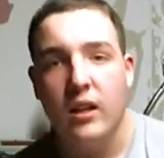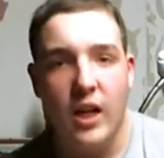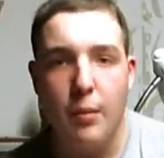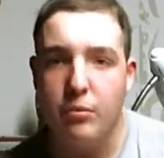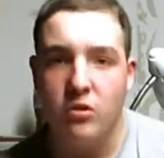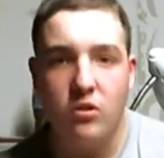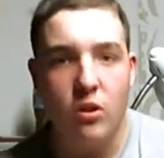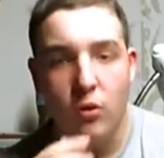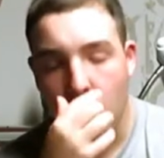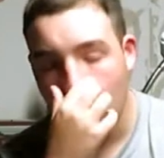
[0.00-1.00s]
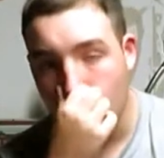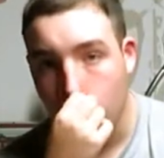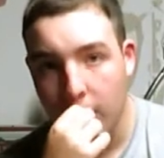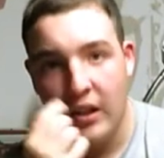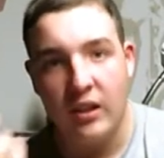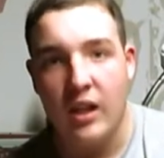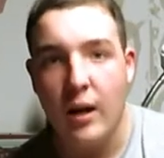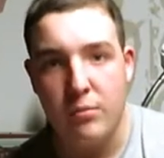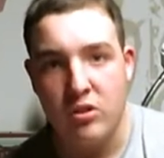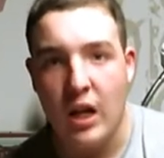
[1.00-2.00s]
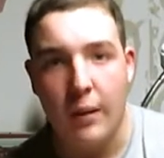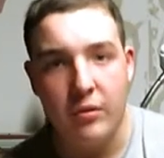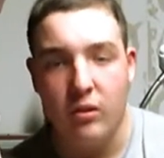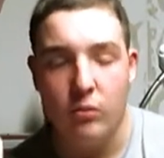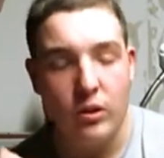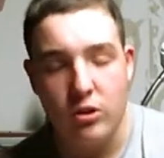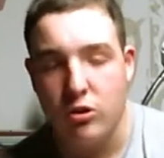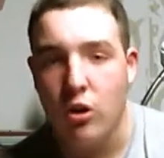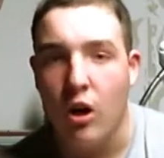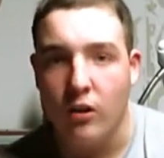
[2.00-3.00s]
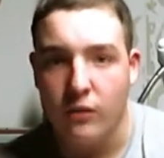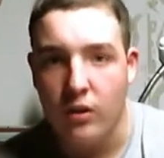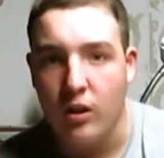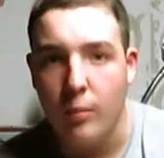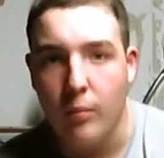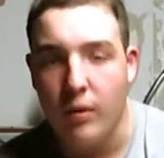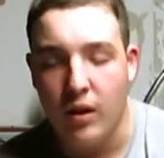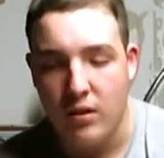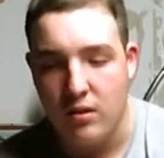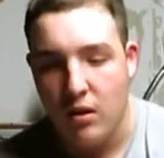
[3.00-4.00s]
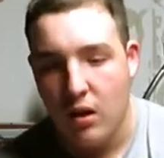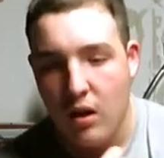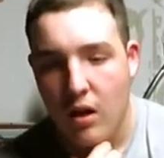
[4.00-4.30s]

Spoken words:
The cop was so cool. Me and the cop stopped, and we just talked for a couple minutes.